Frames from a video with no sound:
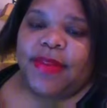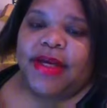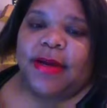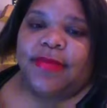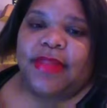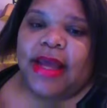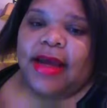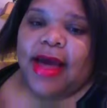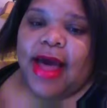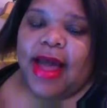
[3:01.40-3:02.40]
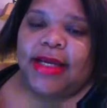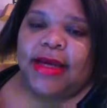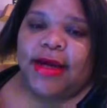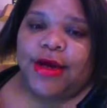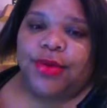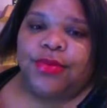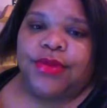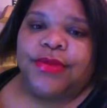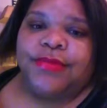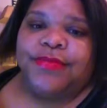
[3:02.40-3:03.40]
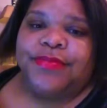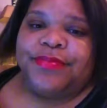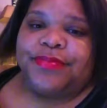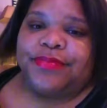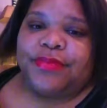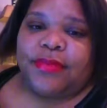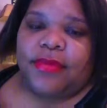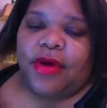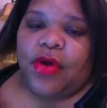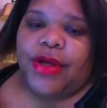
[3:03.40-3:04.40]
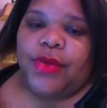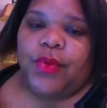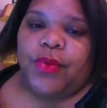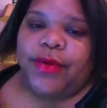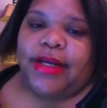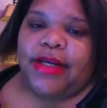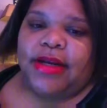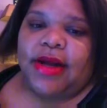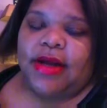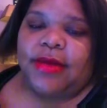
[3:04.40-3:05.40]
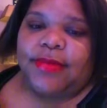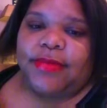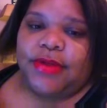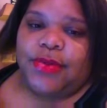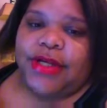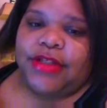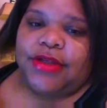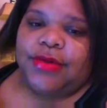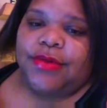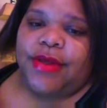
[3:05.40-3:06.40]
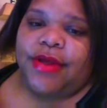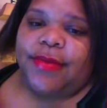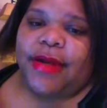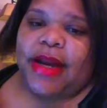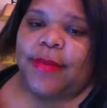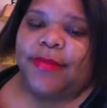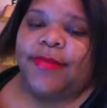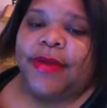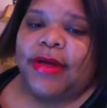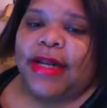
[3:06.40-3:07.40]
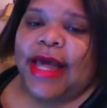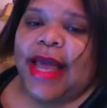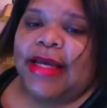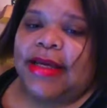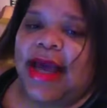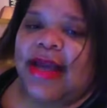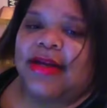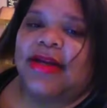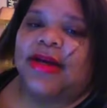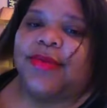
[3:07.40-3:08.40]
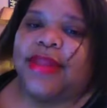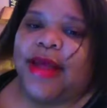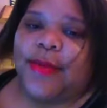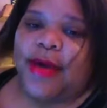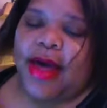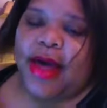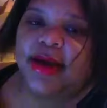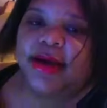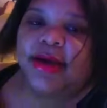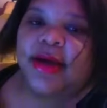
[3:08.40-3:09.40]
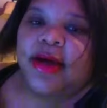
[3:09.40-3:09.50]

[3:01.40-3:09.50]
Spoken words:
thing I'm thanking God he helped, or he went and rescued them, and I'm glad he kind of done with that pack.